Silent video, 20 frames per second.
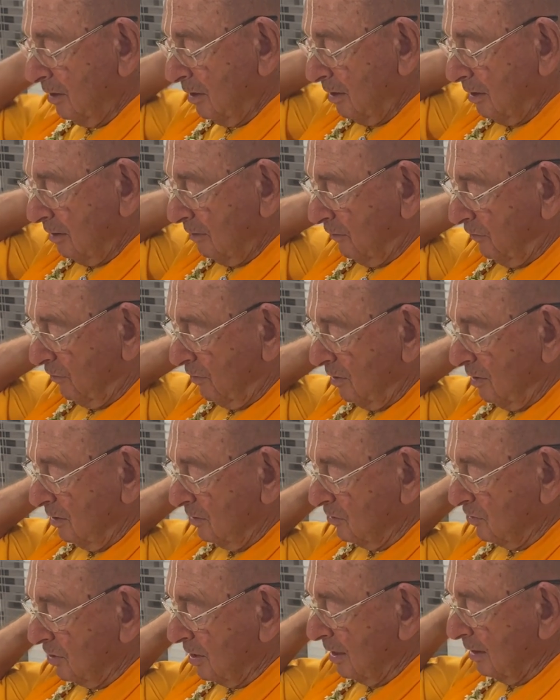If she
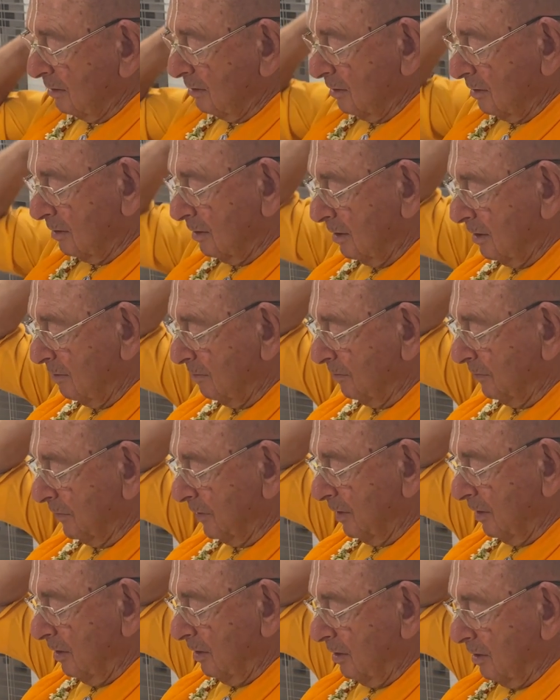enchanted him,
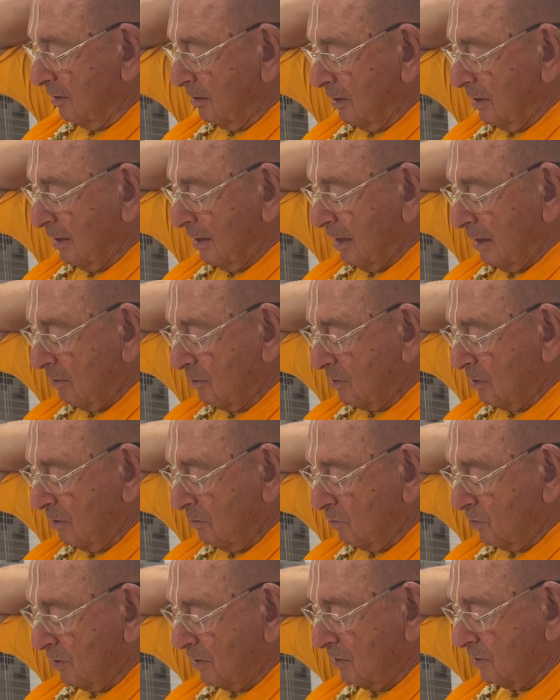then how can
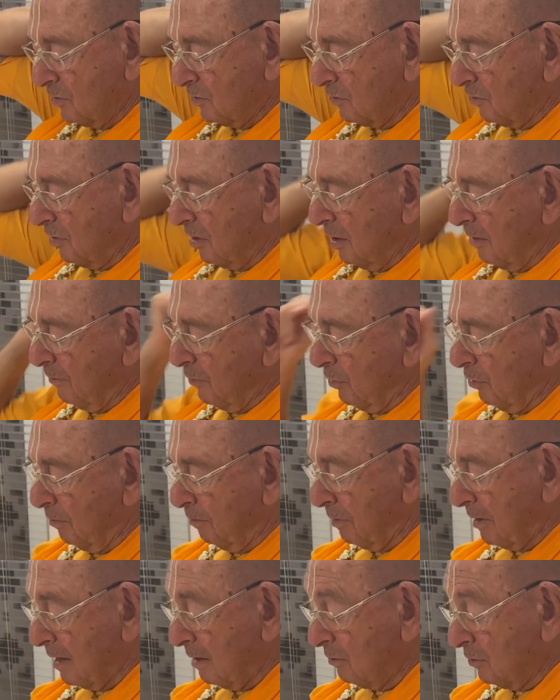we describe her
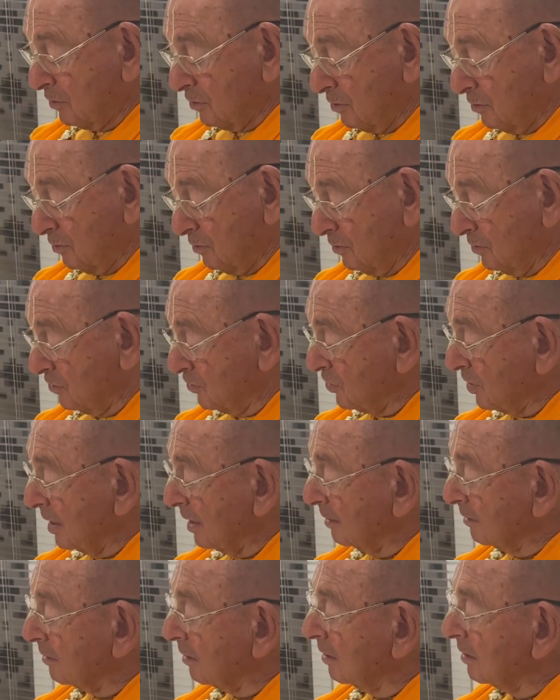power to
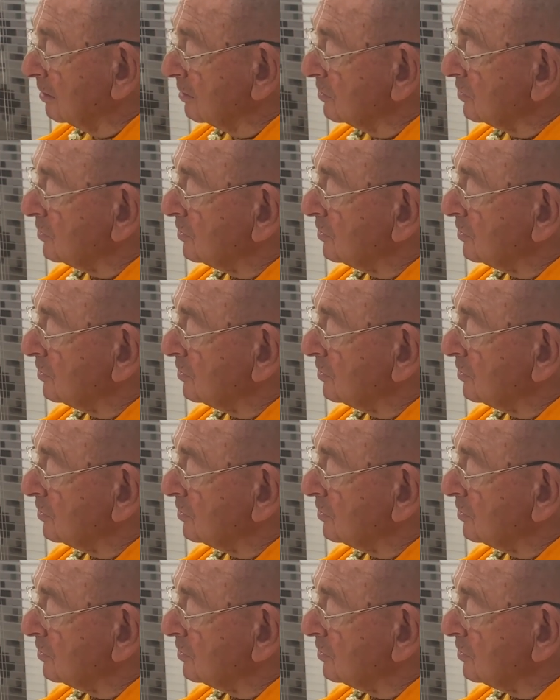enchant us?